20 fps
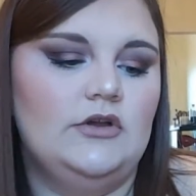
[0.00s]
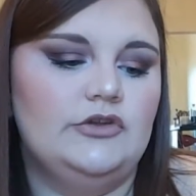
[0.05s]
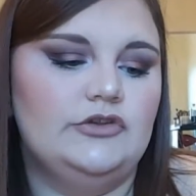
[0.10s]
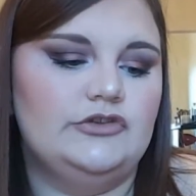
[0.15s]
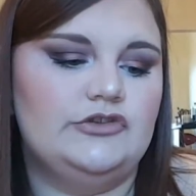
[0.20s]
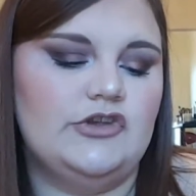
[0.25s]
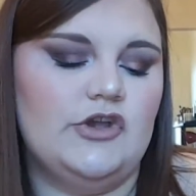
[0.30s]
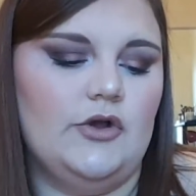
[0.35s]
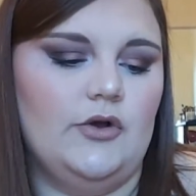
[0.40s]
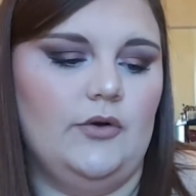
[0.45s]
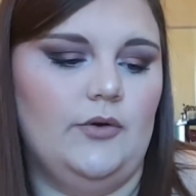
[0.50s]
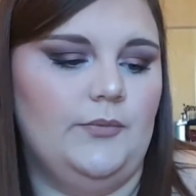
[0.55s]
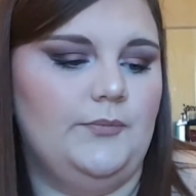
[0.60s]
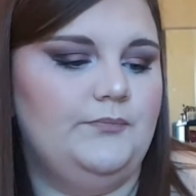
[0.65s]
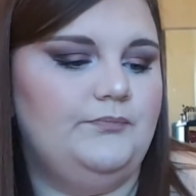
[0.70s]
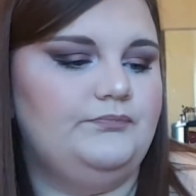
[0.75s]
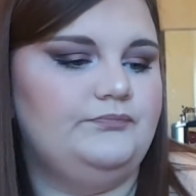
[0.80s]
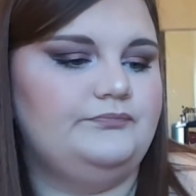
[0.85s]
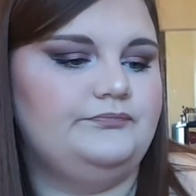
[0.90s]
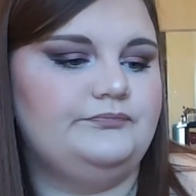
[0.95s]

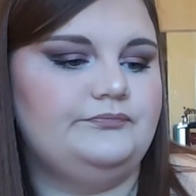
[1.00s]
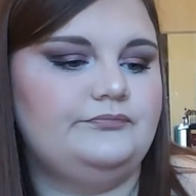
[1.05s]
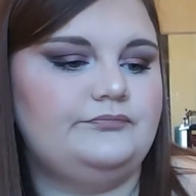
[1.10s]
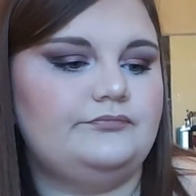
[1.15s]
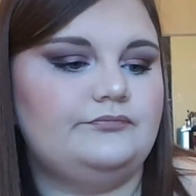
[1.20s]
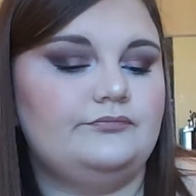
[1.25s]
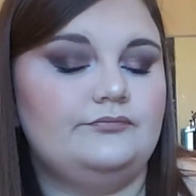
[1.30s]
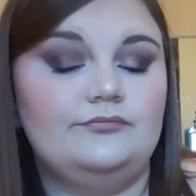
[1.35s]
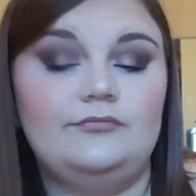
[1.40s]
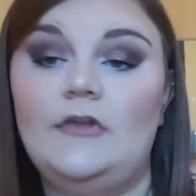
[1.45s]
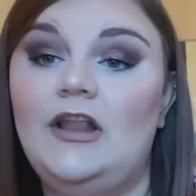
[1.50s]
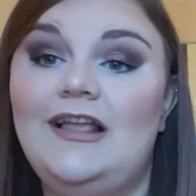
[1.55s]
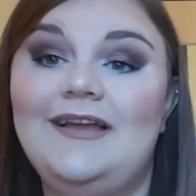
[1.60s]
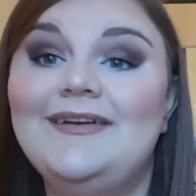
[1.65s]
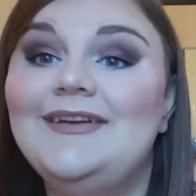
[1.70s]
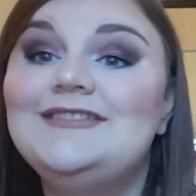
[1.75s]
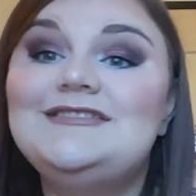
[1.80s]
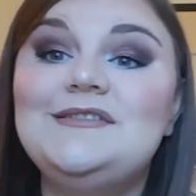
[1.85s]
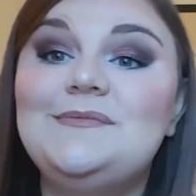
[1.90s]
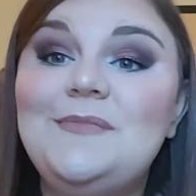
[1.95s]
So,
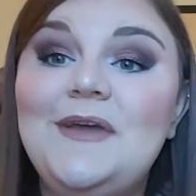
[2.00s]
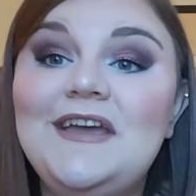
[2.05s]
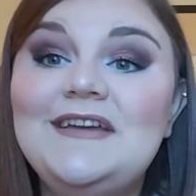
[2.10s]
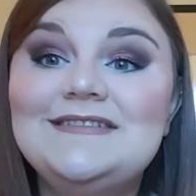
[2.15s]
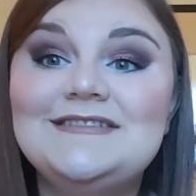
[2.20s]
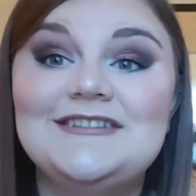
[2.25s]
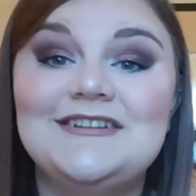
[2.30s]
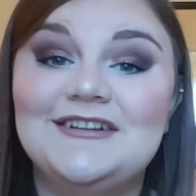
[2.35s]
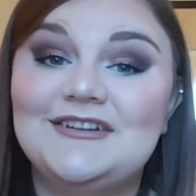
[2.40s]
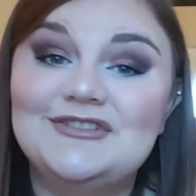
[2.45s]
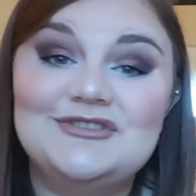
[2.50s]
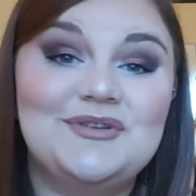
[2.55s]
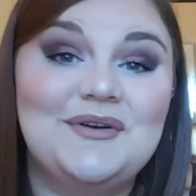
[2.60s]
it's amazing.